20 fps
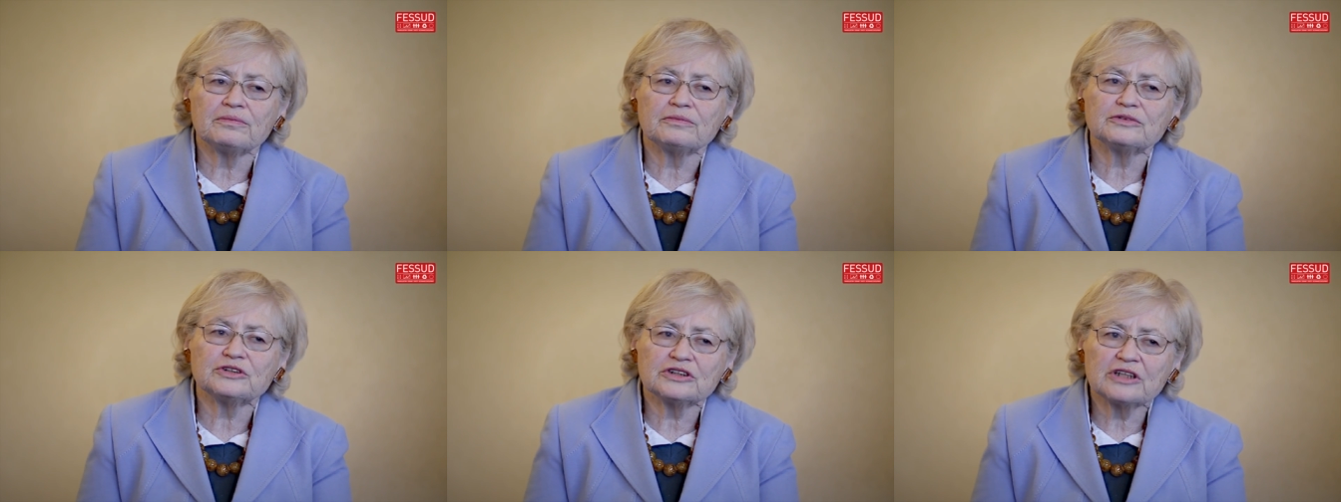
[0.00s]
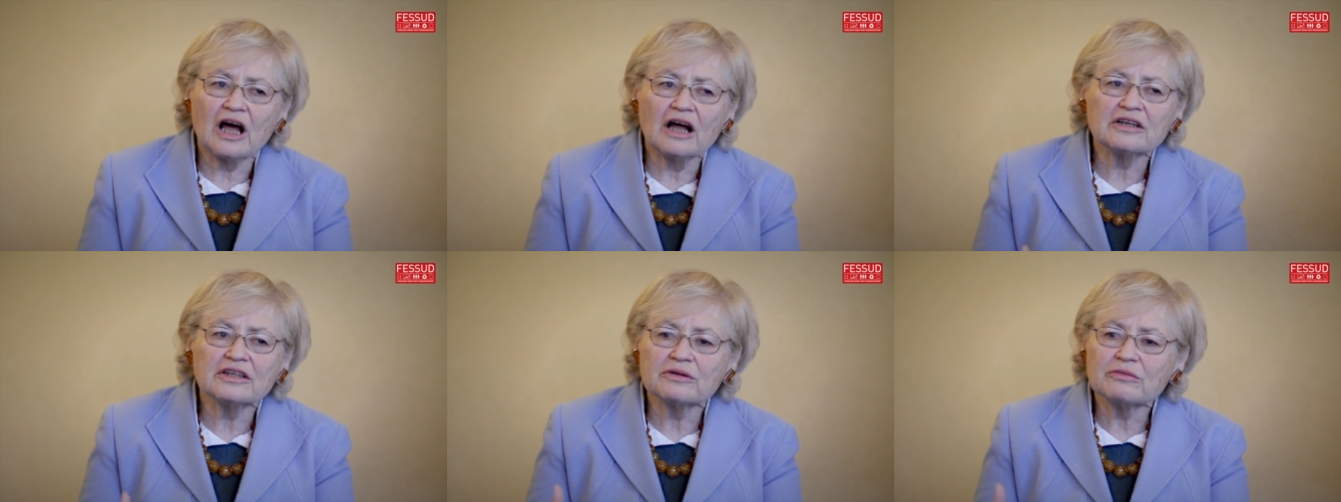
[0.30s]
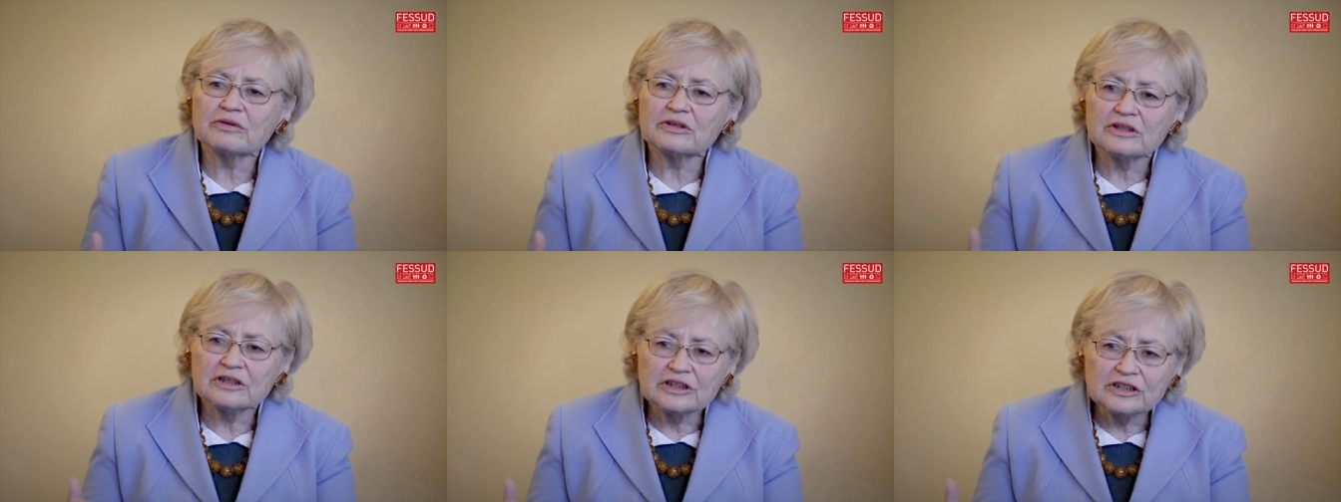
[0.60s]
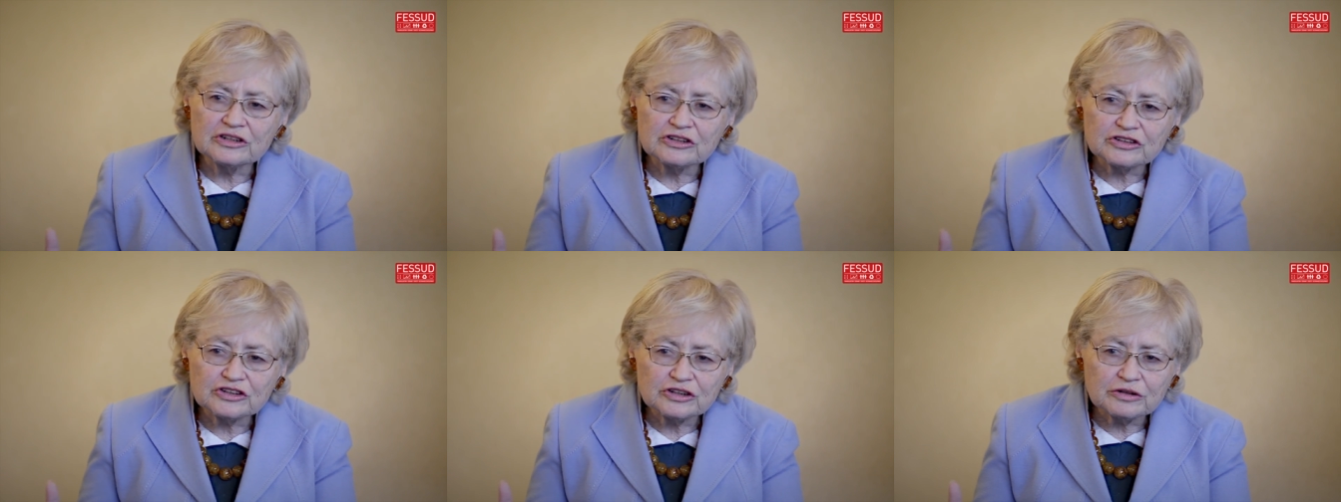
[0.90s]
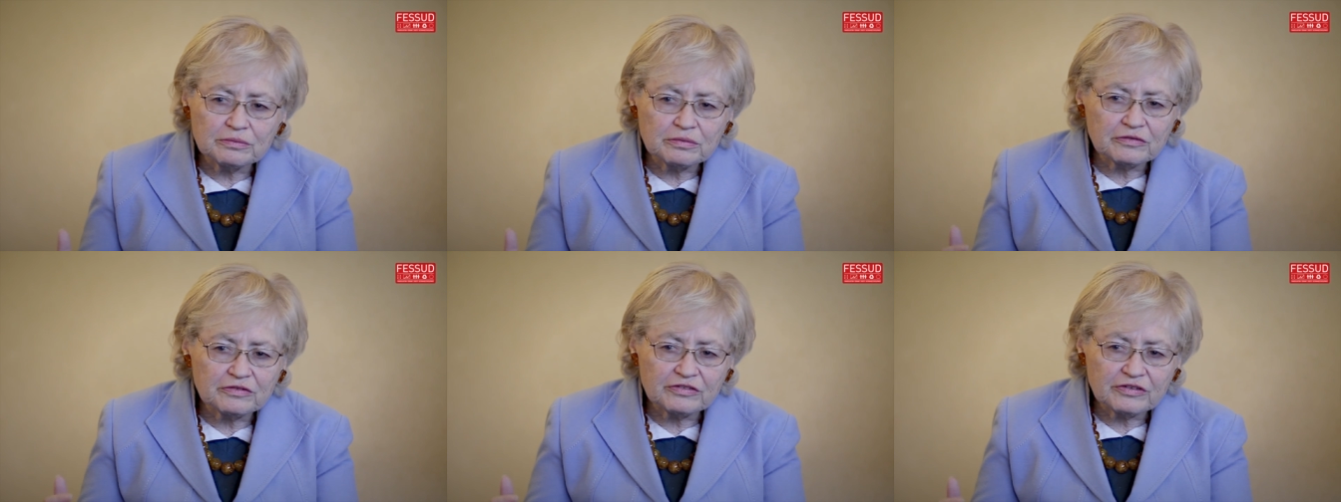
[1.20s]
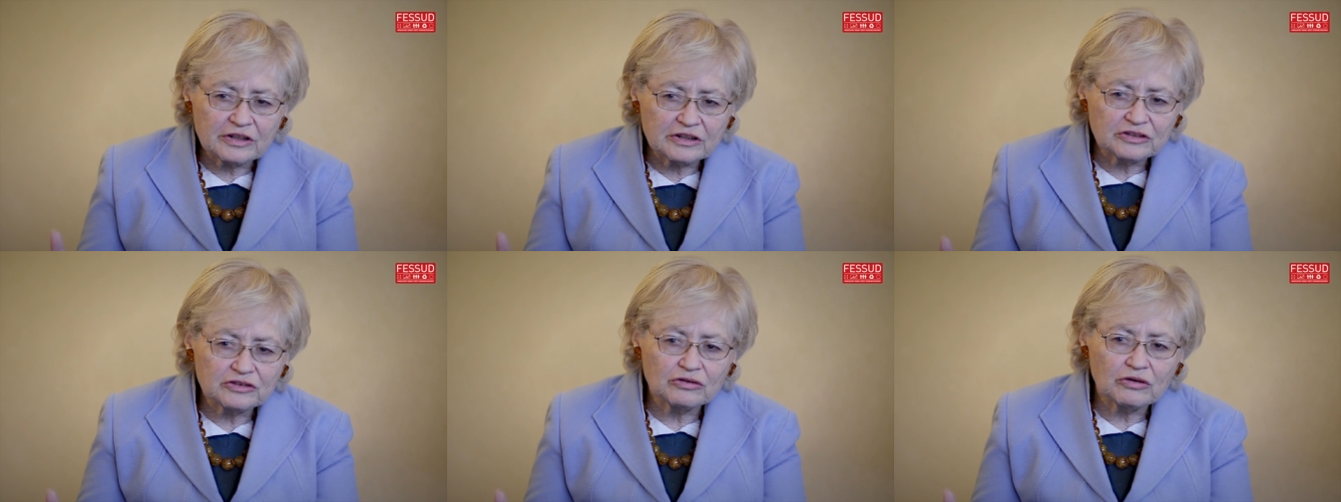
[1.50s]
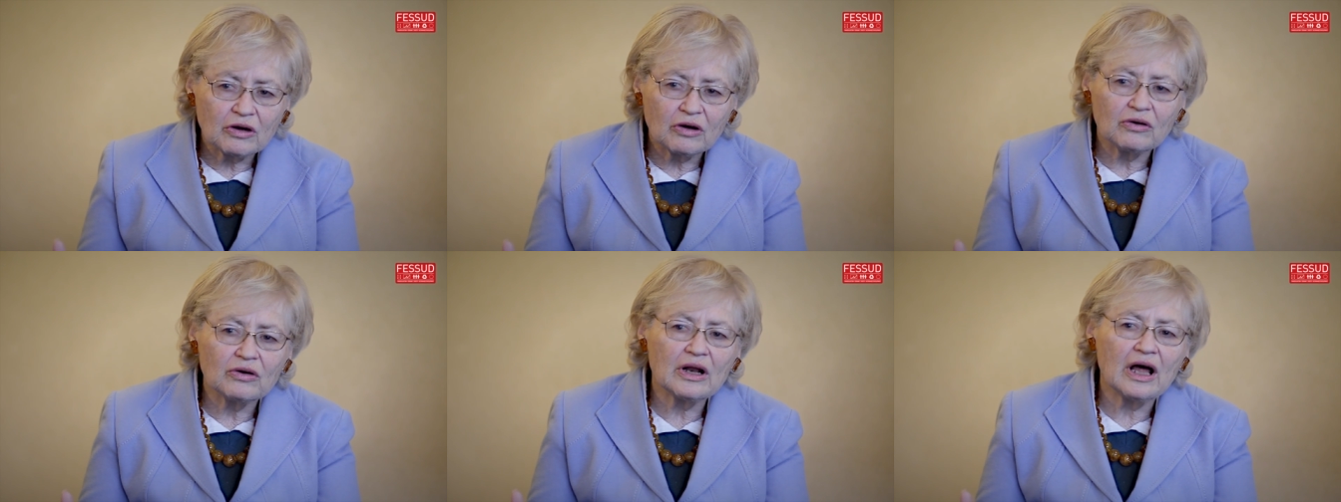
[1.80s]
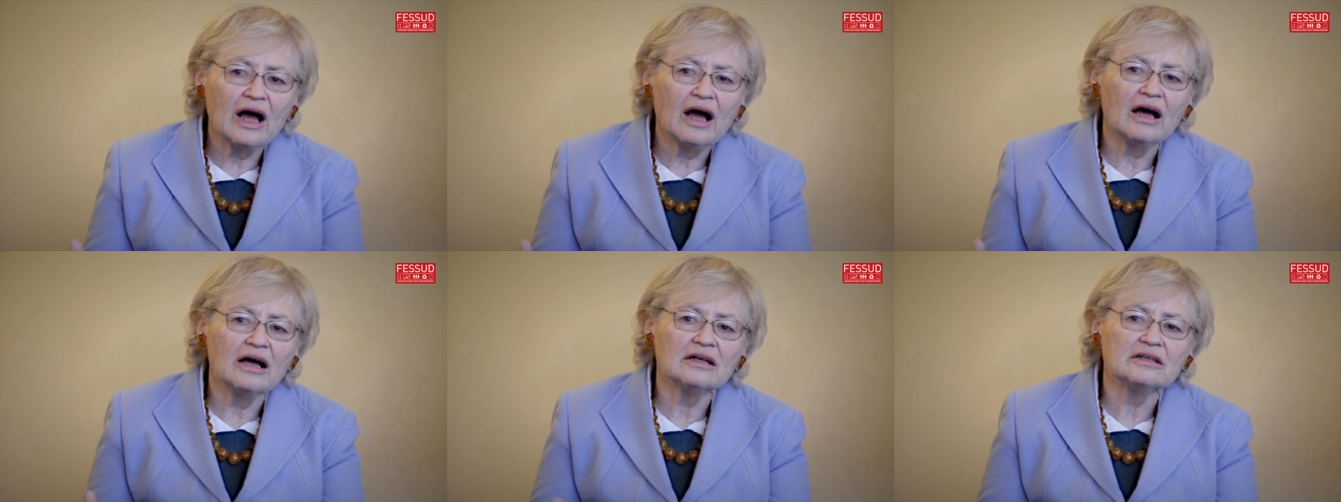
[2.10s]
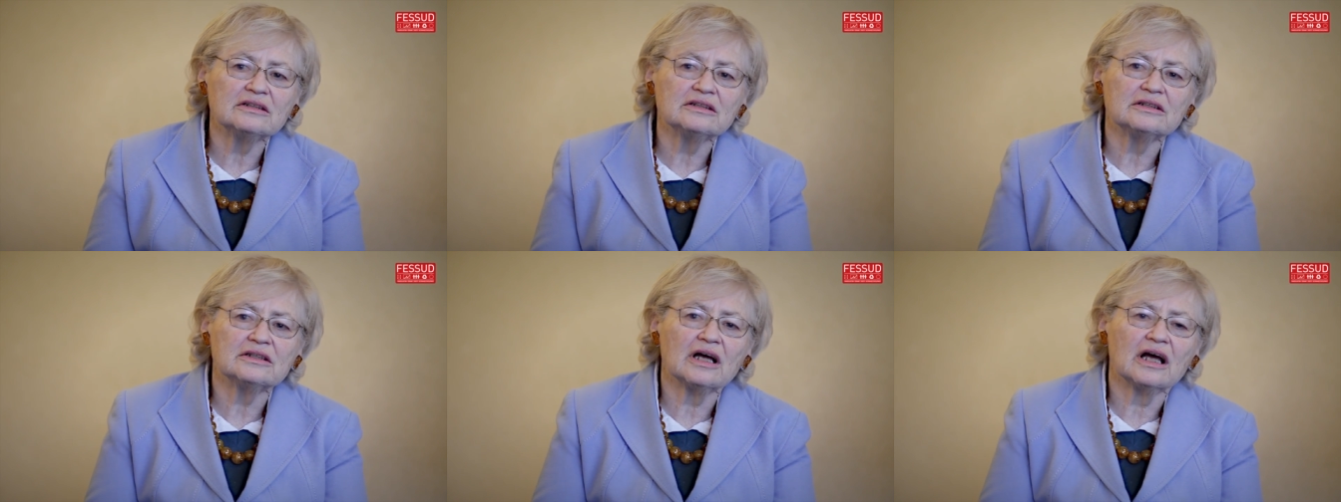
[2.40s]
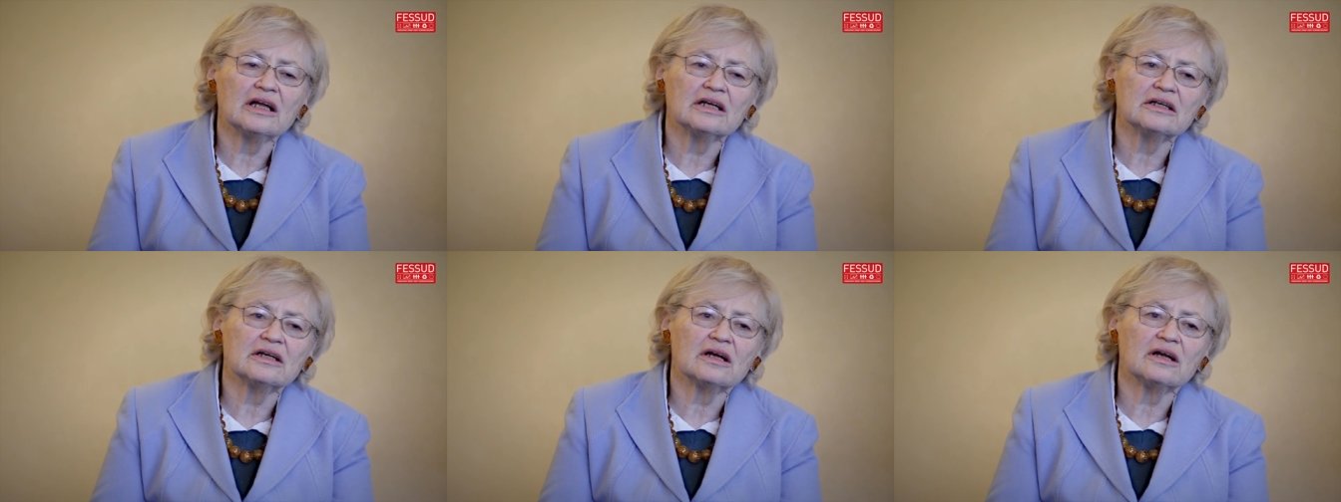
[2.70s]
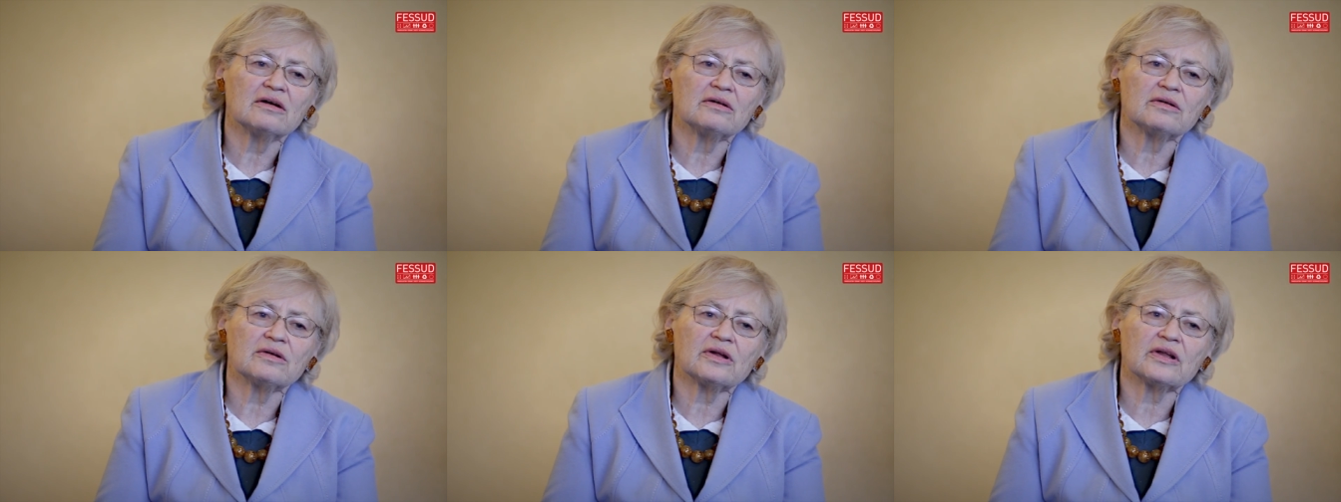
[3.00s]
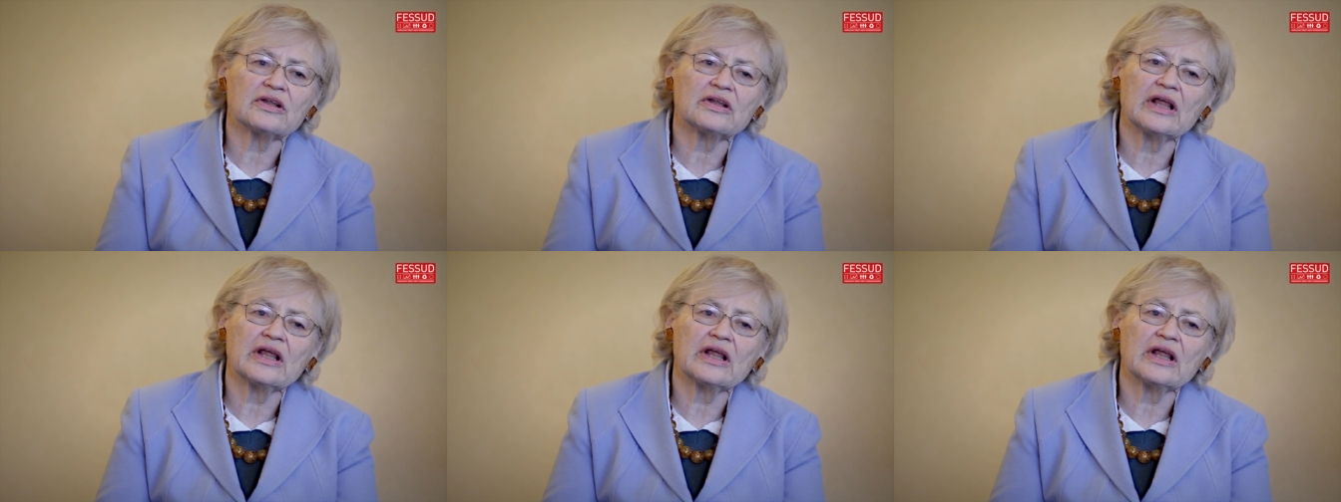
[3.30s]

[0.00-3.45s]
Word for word: starting with the leadership of François Hollande, and uh,